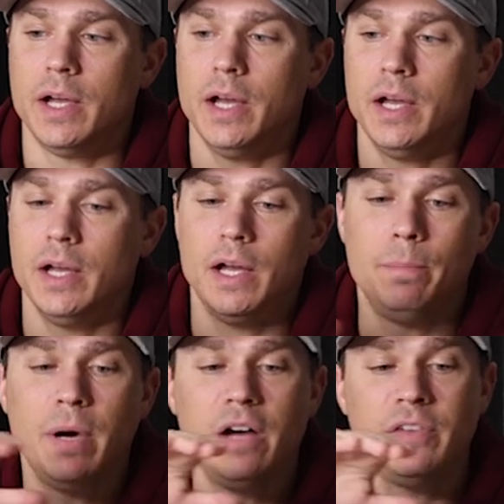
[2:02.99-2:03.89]

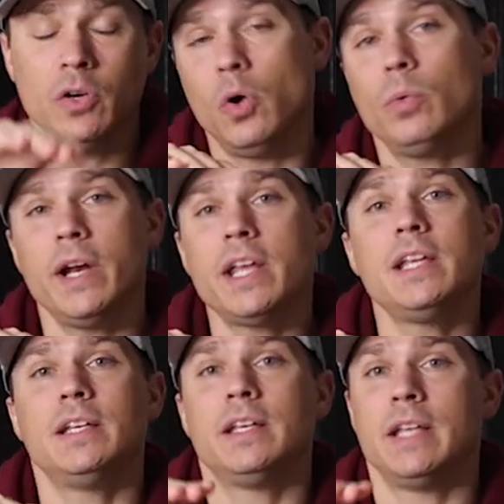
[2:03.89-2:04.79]
above an
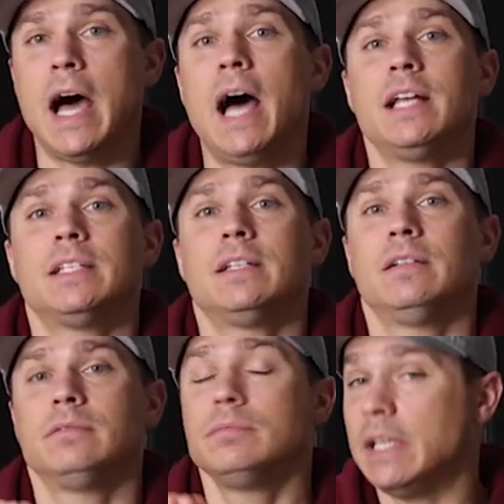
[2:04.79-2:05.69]
already not
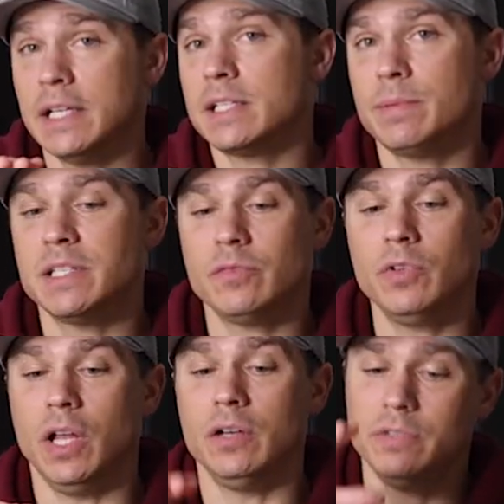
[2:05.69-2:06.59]
inexpensive
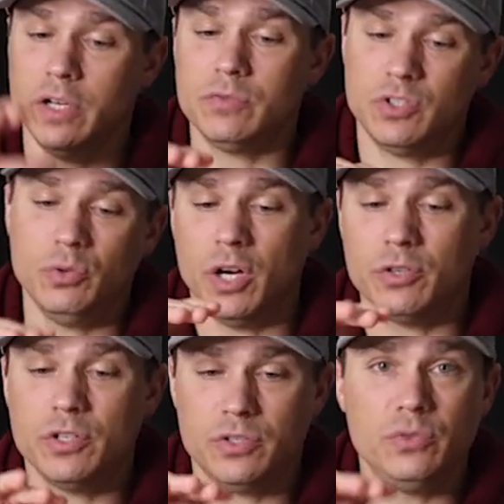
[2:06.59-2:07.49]
glove, you know,
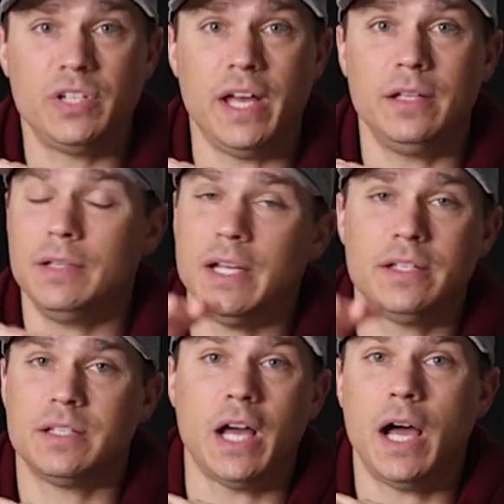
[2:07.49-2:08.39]
$200, $210, that
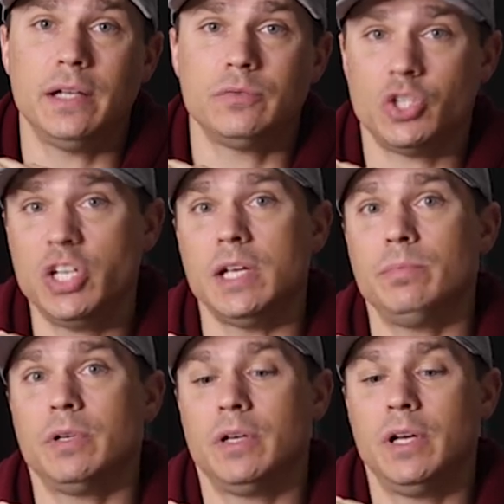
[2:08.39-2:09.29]
is not cheap.